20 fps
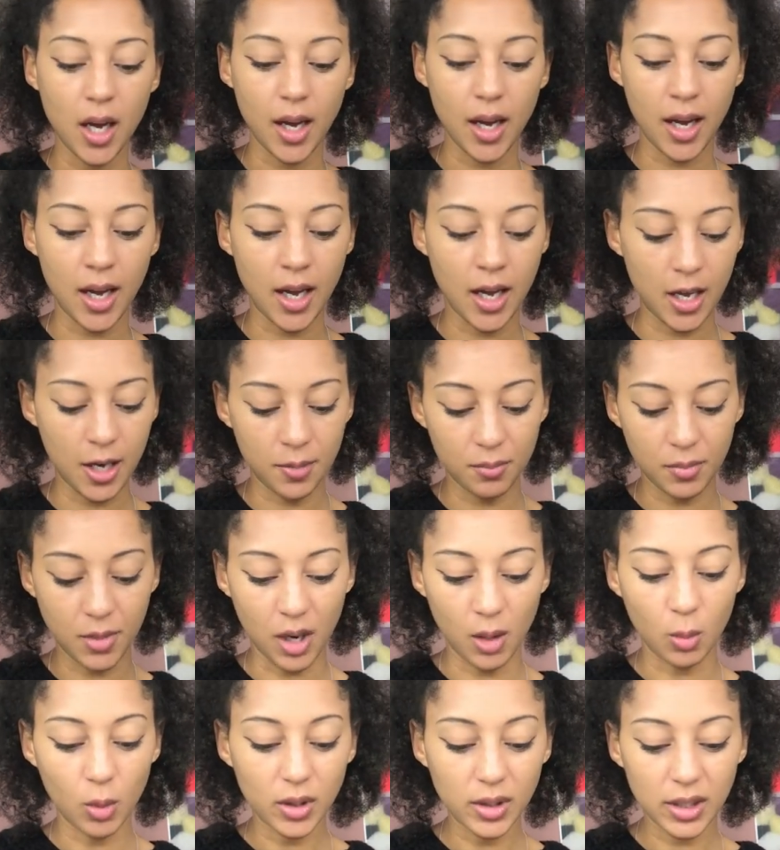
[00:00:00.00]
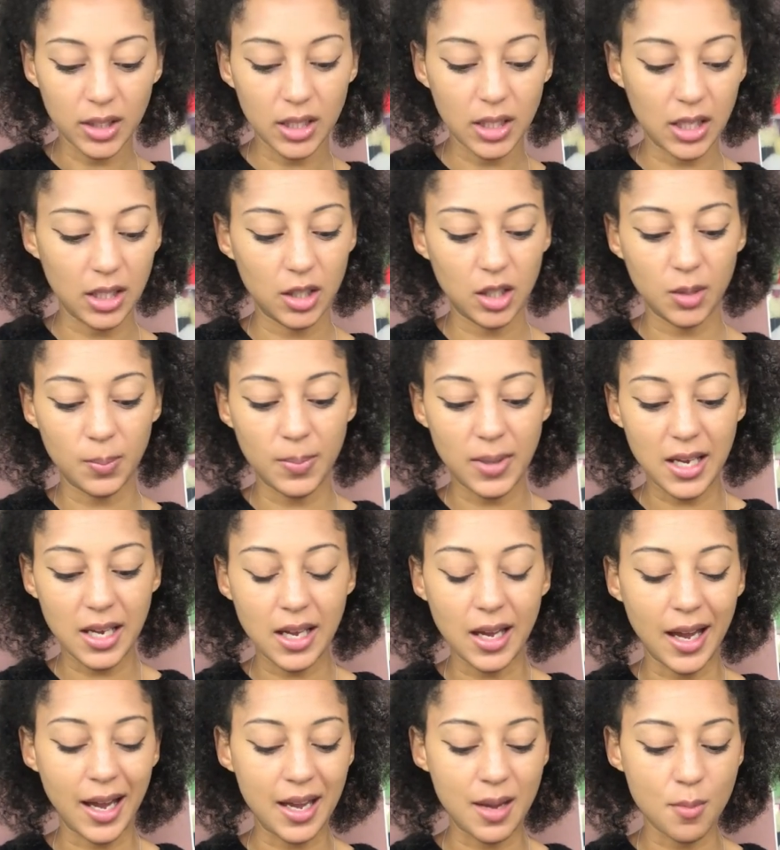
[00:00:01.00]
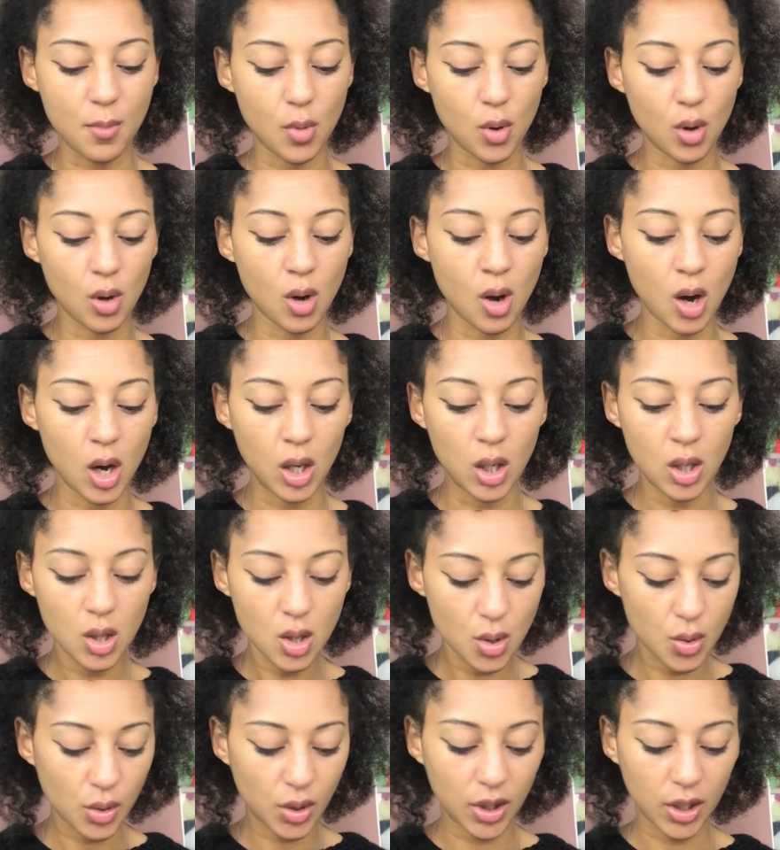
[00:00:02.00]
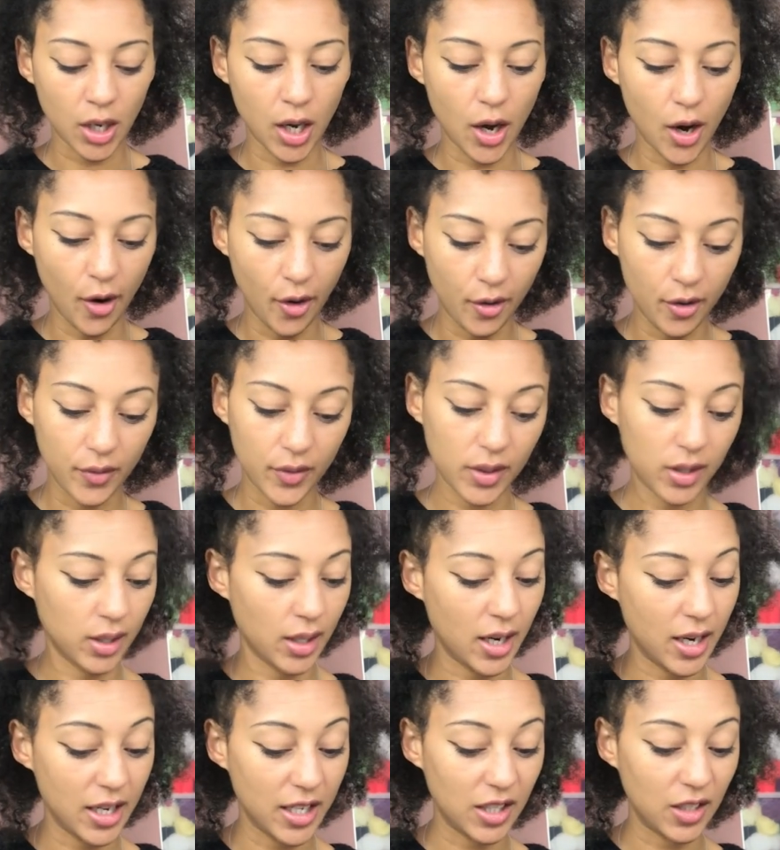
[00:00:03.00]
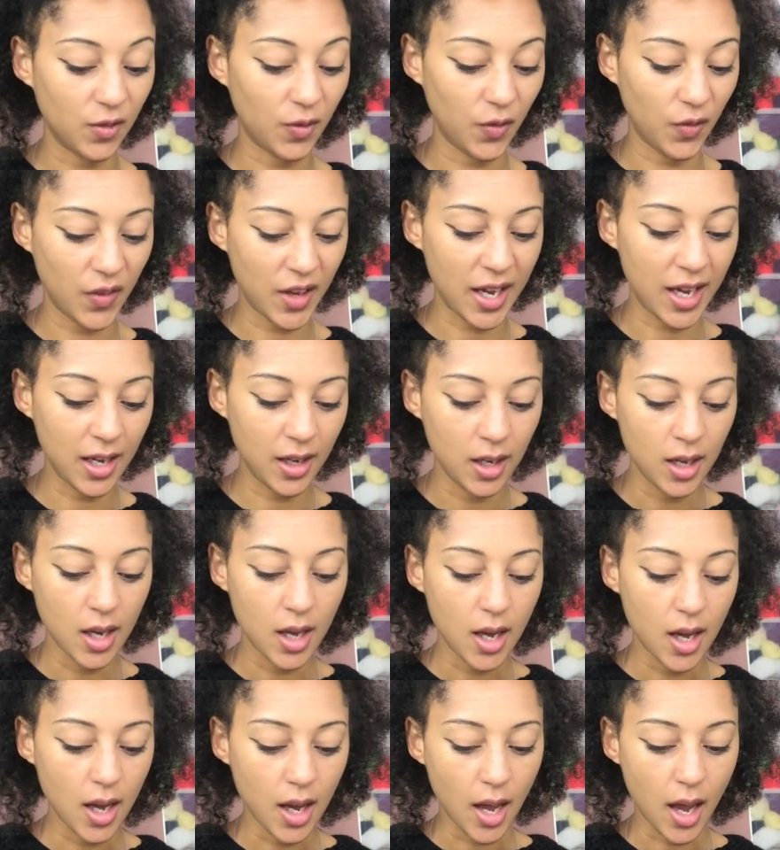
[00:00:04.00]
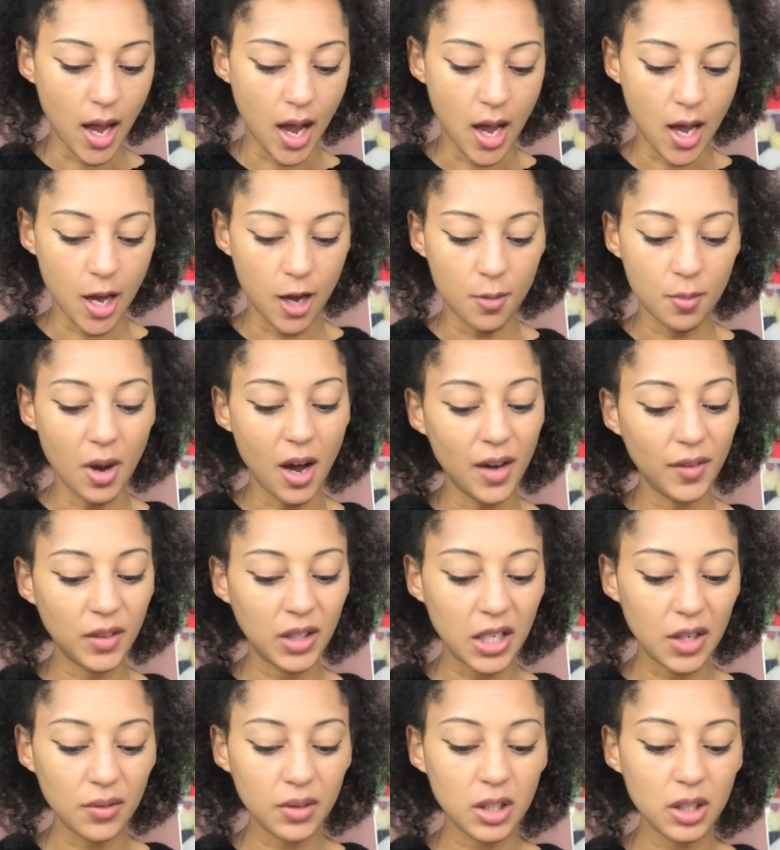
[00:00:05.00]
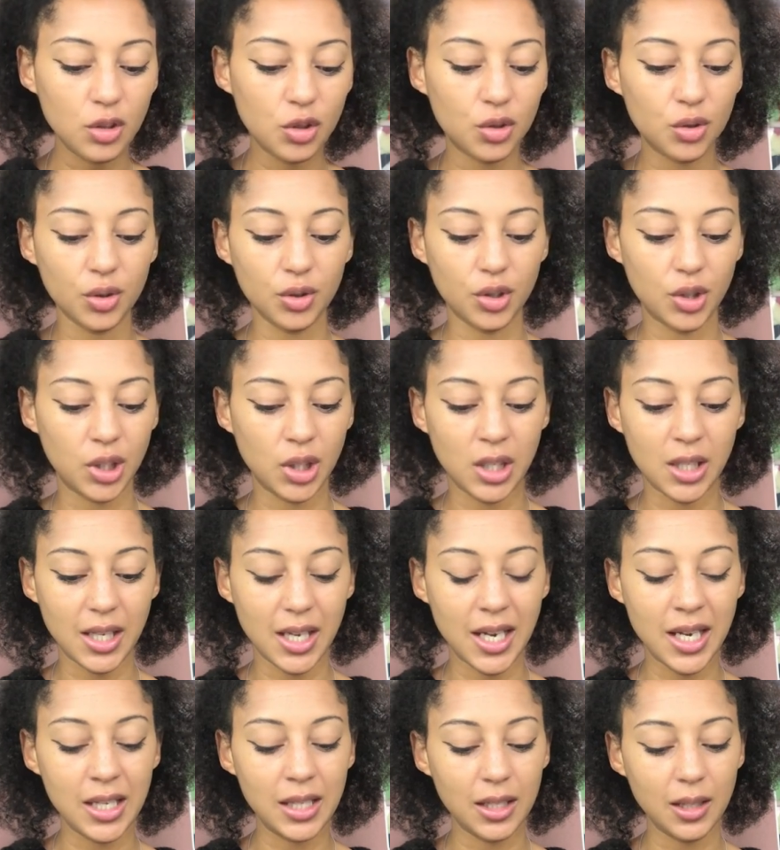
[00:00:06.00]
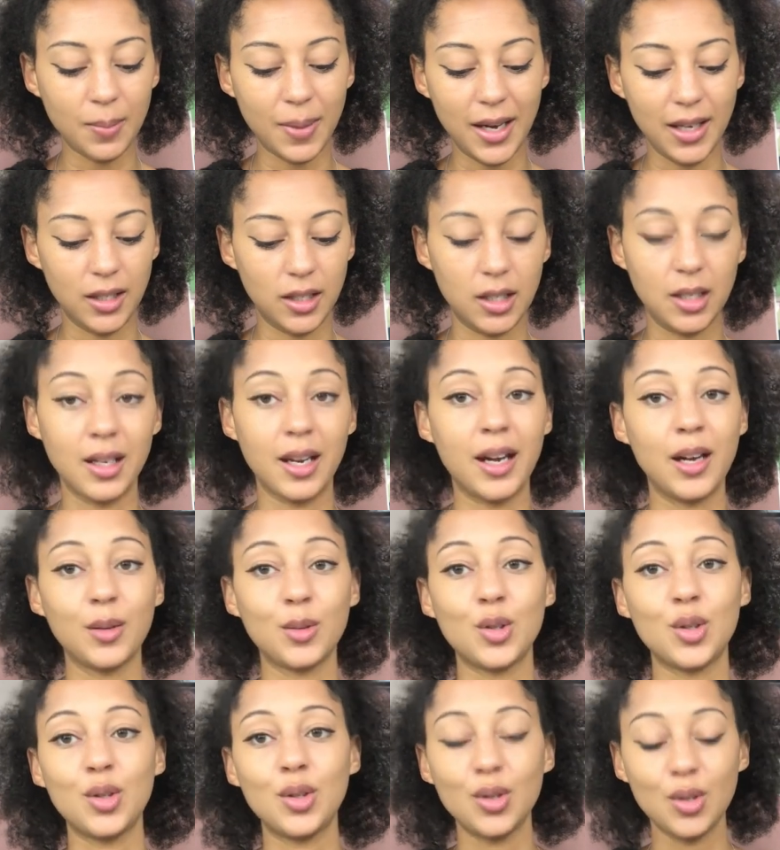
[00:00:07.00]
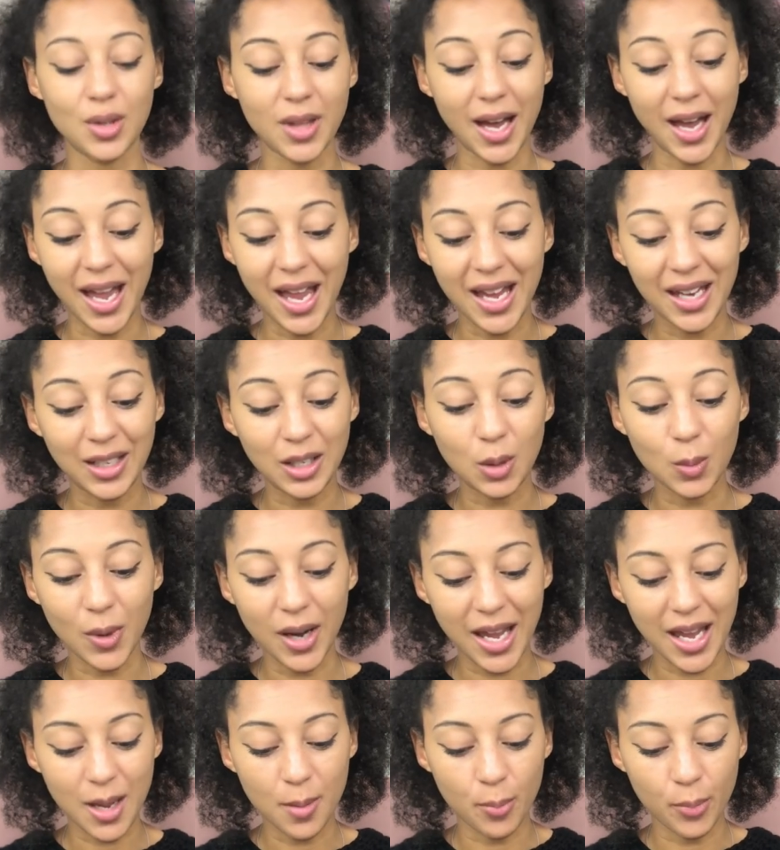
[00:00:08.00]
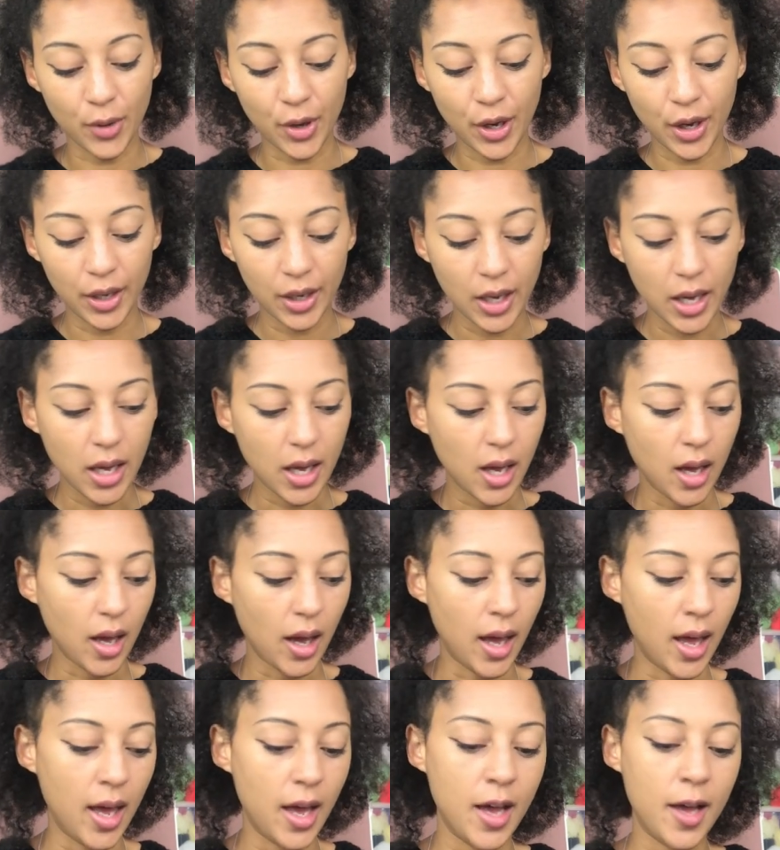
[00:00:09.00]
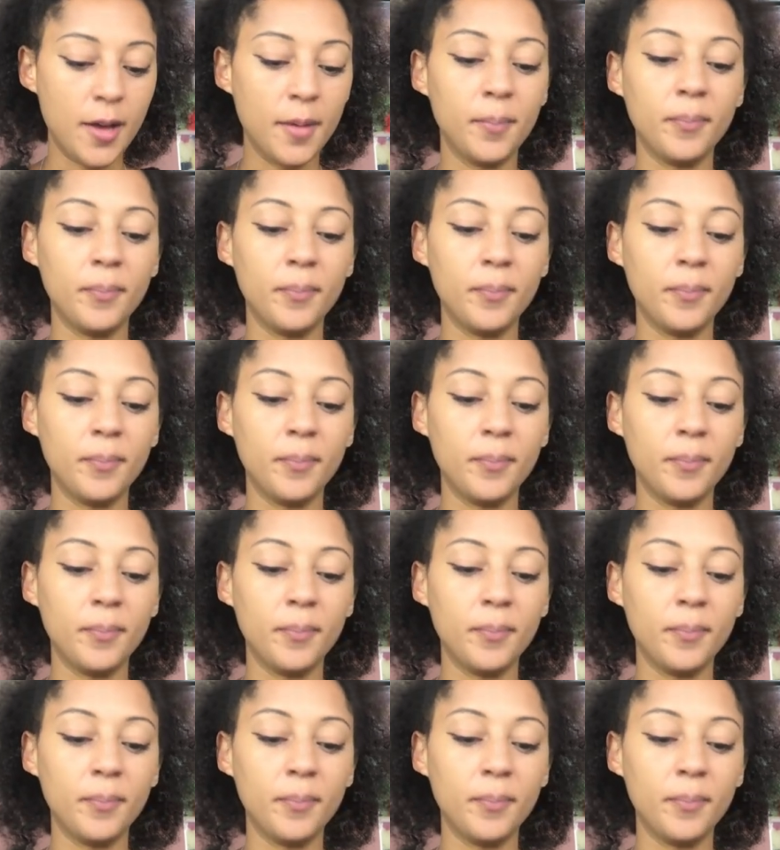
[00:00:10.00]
I wanted it to be a more looser, oversized fit. I've given instructions in the pattern how to do that anyway, but yeah,